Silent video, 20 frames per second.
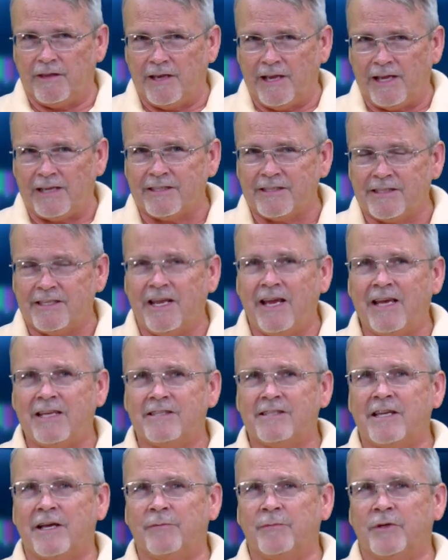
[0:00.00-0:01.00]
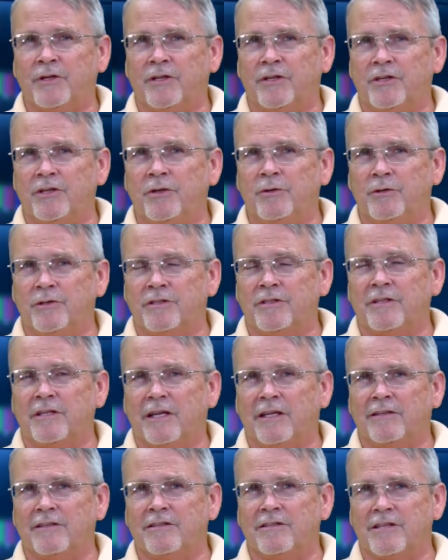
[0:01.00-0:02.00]
next test I'm going to do is to
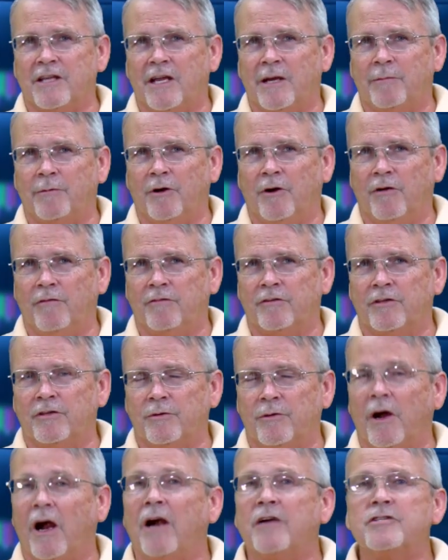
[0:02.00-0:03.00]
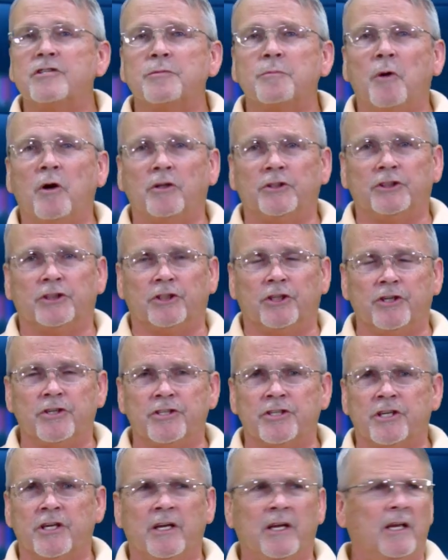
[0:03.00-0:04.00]
take this camera over to our small
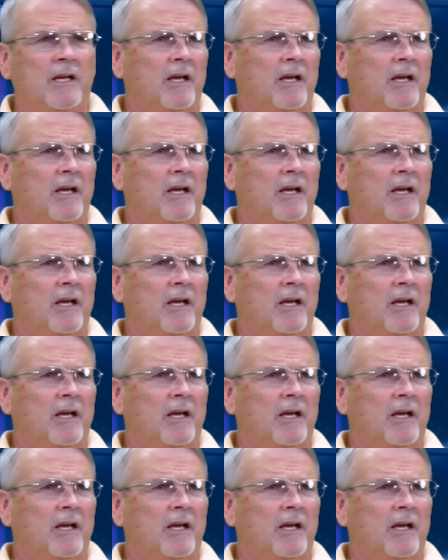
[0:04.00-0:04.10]
church,